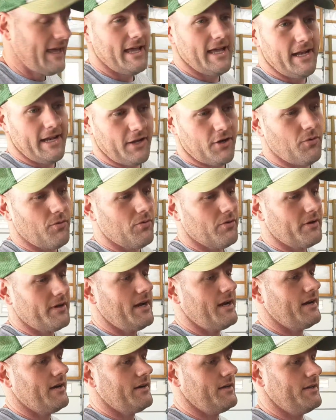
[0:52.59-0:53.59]
And the corn
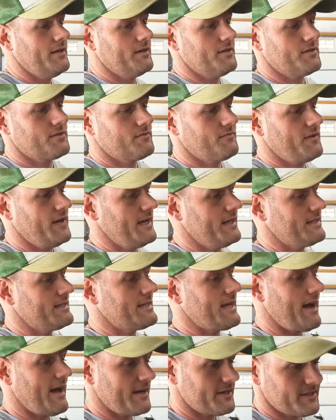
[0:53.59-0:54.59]
there is
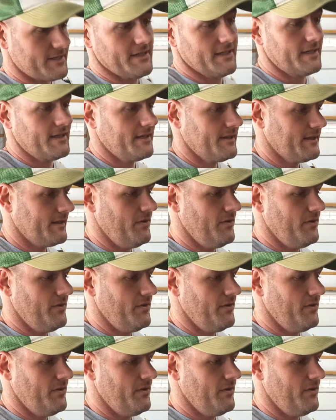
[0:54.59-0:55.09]
fantastic.